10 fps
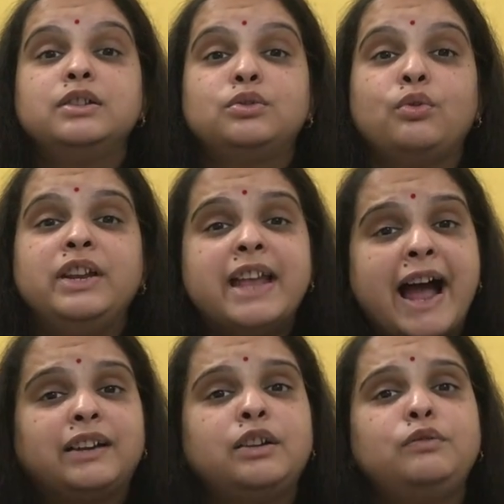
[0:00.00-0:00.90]
So in
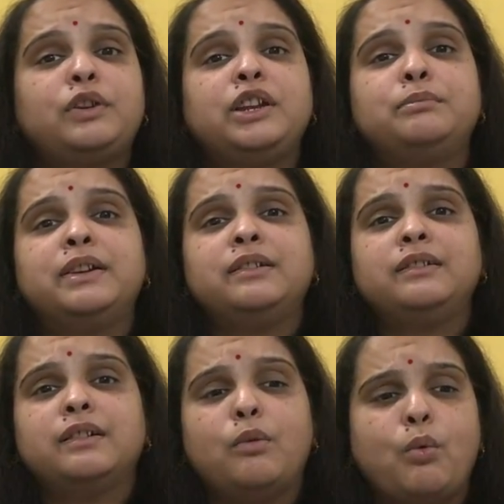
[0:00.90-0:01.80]
active
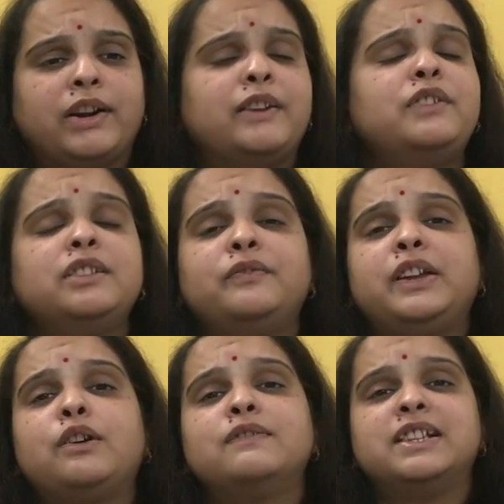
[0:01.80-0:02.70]
treatment, whatever the
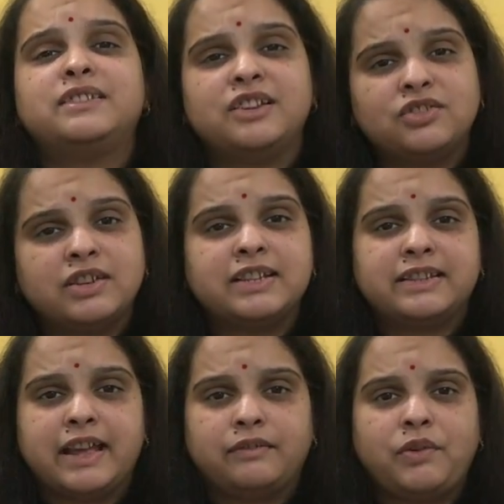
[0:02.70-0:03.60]
week of gestation
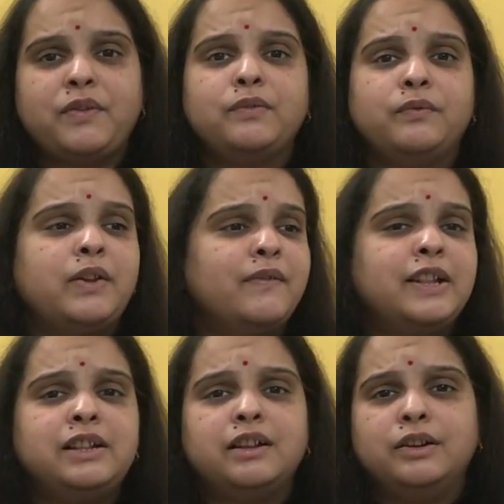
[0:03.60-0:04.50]
is there, we
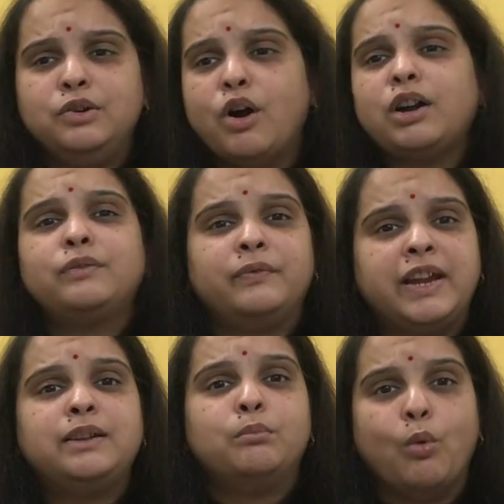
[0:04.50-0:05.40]
will not
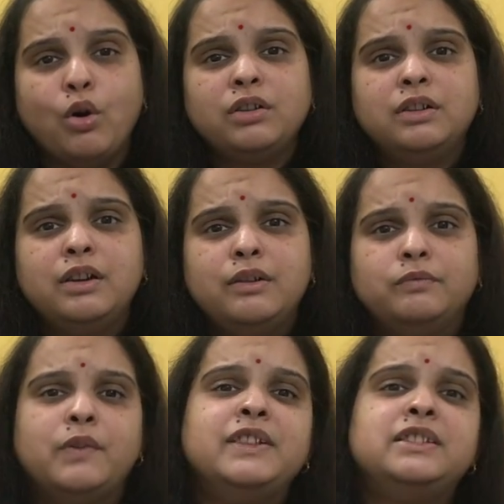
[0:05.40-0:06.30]
wait more.
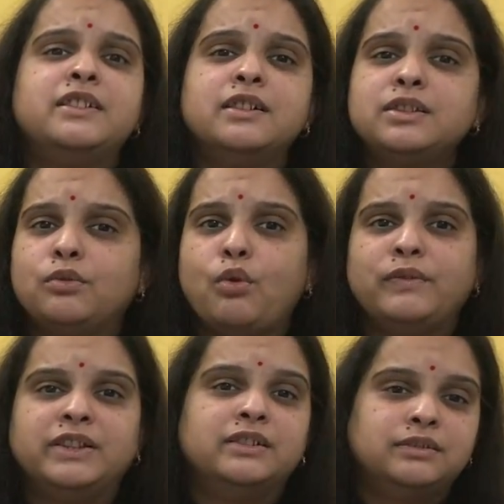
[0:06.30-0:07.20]
We will just
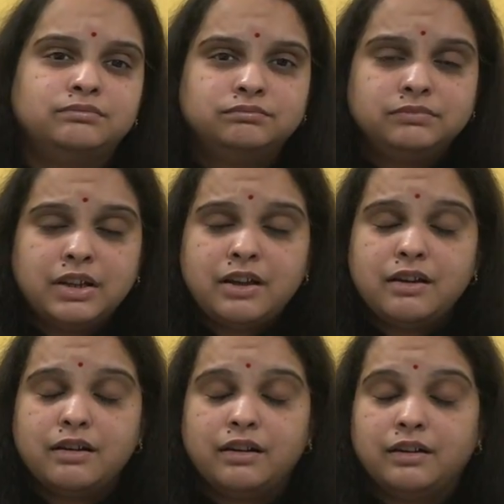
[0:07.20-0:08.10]
go with the
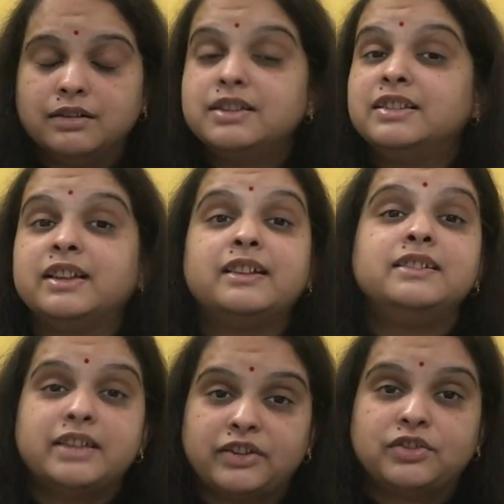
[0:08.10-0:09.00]

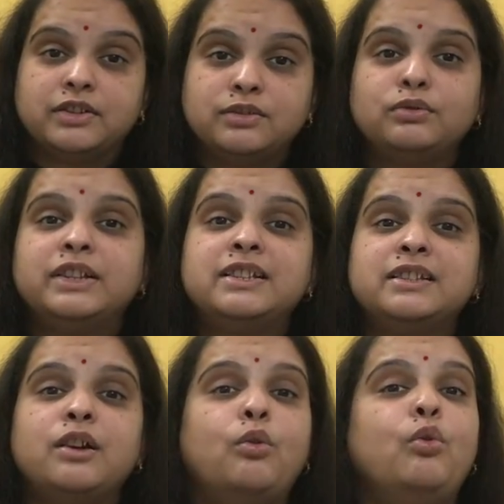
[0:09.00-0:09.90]
cesarean section. So this
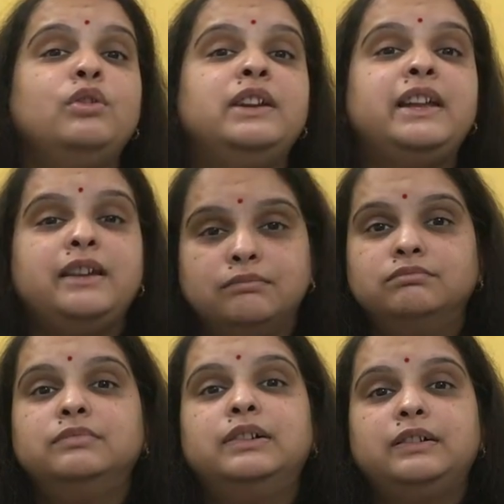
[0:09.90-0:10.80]
is the
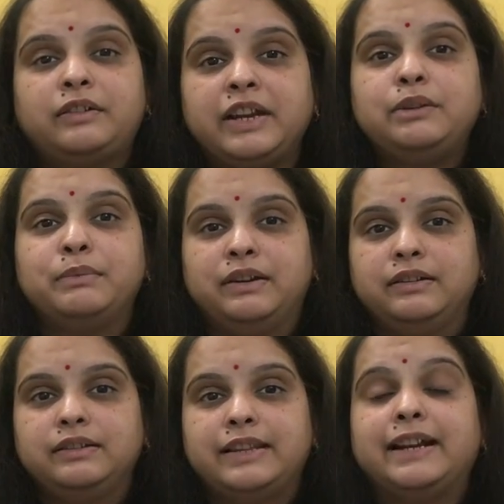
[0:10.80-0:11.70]
only
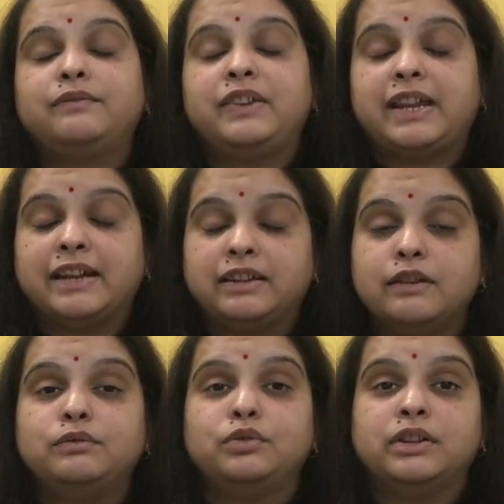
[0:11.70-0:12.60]
treatment that we can
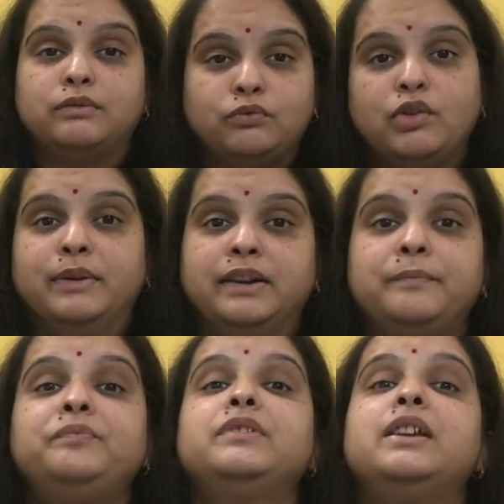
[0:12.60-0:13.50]
give to the woman.